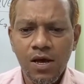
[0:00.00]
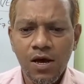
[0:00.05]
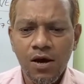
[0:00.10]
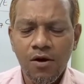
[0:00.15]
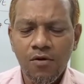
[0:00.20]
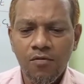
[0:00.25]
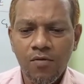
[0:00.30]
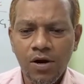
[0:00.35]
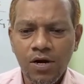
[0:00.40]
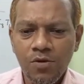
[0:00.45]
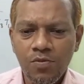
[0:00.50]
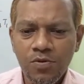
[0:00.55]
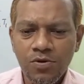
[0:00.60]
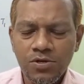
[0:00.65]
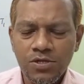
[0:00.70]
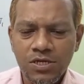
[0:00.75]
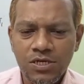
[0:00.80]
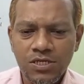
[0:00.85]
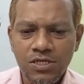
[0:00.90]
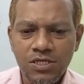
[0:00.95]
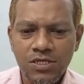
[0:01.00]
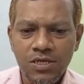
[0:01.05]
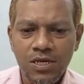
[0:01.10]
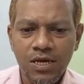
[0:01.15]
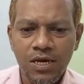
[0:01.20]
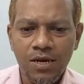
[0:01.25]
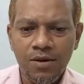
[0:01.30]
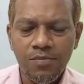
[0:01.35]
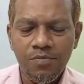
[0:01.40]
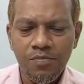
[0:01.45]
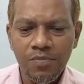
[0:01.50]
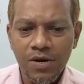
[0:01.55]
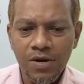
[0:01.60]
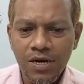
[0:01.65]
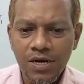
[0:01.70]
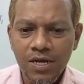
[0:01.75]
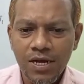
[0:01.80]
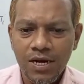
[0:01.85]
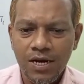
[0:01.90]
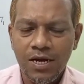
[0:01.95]
What about this
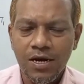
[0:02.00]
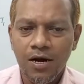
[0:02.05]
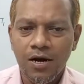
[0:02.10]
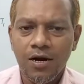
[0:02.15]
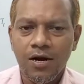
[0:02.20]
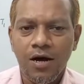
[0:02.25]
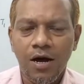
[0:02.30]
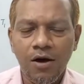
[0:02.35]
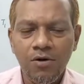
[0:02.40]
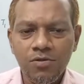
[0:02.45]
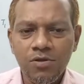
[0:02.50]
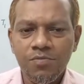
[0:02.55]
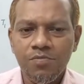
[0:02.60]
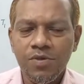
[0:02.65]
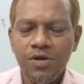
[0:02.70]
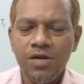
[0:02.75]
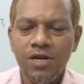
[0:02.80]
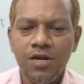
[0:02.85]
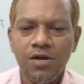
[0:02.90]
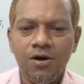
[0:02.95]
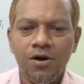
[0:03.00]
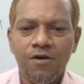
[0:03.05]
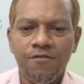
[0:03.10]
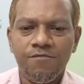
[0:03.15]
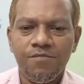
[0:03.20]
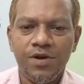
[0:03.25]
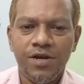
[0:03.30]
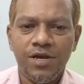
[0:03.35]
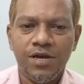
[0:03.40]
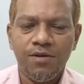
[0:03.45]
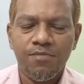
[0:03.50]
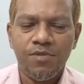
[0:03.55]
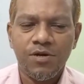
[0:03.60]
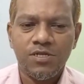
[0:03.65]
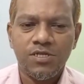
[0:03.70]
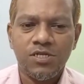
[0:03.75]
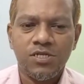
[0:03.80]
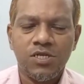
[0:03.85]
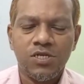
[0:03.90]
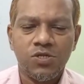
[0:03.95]
medial cord? How the medial cord of brachial
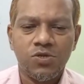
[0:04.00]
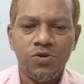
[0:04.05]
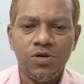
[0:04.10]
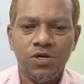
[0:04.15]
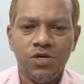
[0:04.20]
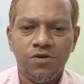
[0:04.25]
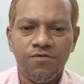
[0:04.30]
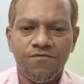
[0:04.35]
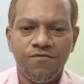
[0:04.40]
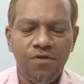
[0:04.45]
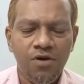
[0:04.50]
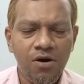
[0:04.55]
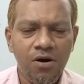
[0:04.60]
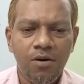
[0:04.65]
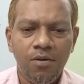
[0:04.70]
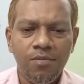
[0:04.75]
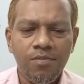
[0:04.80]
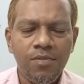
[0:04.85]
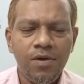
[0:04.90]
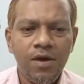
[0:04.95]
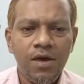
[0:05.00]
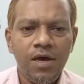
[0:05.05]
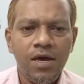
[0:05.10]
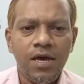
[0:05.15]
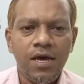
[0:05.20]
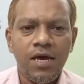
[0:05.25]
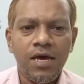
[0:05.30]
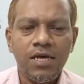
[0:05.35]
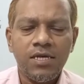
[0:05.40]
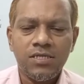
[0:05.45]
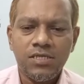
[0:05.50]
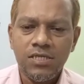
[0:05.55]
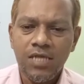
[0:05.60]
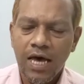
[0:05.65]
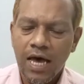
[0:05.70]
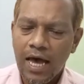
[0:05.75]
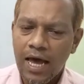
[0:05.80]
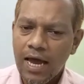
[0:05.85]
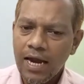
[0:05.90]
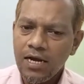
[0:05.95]
plexus is going to form is
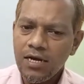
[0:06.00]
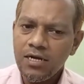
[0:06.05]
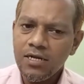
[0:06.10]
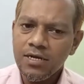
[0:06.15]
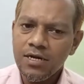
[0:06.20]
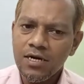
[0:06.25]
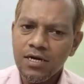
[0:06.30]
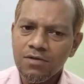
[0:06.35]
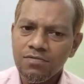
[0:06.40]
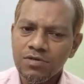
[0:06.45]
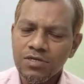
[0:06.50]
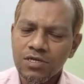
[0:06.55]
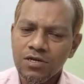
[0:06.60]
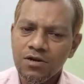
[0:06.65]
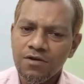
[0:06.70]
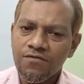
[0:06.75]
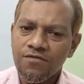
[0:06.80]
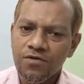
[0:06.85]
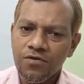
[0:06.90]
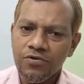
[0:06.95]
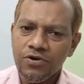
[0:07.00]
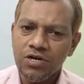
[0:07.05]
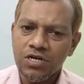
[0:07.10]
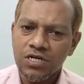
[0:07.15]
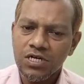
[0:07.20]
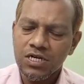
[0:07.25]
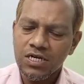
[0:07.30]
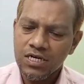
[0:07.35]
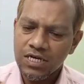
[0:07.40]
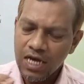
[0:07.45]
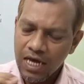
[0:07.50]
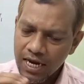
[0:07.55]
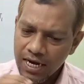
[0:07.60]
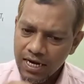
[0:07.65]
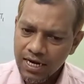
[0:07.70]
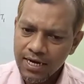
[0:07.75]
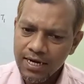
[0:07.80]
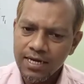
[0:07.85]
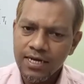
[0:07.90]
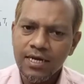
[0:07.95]
the anterior division of lower trunk
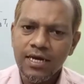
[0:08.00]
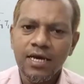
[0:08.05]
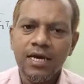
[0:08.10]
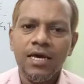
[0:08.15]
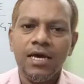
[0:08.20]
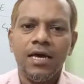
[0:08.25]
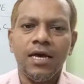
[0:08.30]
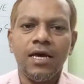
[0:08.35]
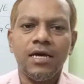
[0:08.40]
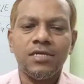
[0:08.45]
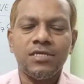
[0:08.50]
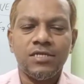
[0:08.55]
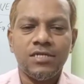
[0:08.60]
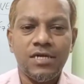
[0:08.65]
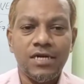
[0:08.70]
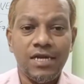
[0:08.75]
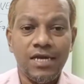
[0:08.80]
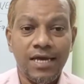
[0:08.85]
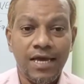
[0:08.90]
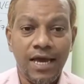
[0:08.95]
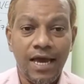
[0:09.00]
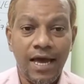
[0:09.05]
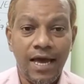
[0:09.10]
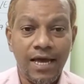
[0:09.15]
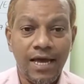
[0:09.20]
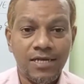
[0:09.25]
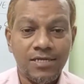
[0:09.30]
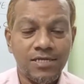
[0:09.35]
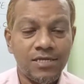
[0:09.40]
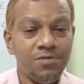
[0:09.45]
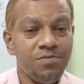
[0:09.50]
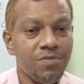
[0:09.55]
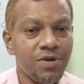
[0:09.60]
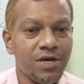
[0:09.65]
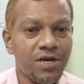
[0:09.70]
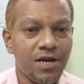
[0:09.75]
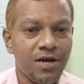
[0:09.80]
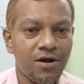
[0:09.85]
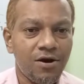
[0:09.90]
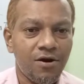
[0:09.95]
directly extending as the
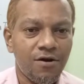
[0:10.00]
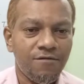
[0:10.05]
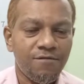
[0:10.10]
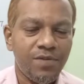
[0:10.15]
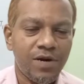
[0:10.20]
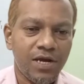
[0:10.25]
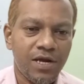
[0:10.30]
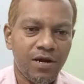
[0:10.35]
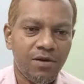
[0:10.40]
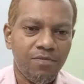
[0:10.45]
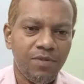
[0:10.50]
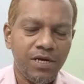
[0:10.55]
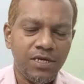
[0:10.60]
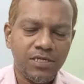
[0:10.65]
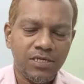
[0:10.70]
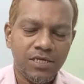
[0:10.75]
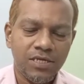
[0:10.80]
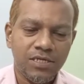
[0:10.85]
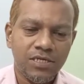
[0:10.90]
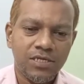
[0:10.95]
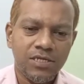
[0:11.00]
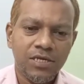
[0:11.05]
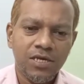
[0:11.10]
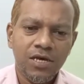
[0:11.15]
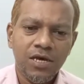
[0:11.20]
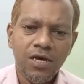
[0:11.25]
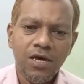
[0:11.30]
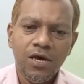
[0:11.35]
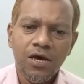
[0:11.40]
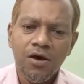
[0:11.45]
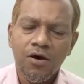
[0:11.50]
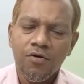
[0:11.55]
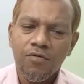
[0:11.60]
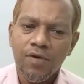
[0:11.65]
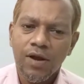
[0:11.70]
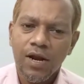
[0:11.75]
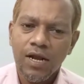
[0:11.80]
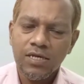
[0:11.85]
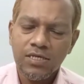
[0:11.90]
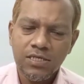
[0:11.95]
medial cord of brachial plexus.
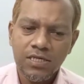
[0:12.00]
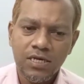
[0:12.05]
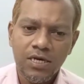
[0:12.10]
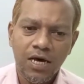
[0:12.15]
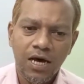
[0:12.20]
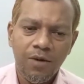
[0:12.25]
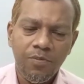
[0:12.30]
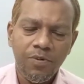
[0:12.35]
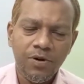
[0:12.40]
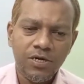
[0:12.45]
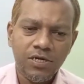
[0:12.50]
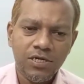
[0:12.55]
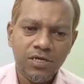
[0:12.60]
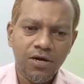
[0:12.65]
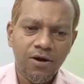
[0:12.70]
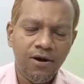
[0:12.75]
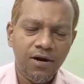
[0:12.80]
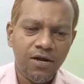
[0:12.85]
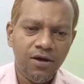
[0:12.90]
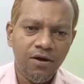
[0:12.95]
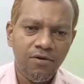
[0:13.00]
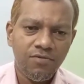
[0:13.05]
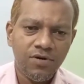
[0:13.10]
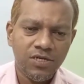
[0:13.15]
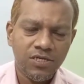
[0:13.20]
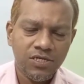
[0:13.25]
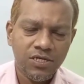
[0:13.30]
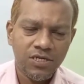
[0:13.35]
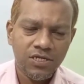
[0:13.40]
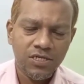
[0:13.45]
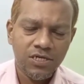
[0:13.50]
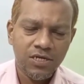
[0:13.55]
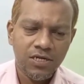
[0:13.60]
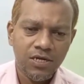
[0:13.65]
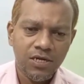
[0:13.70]
Whereas the upper trunk already have discussed,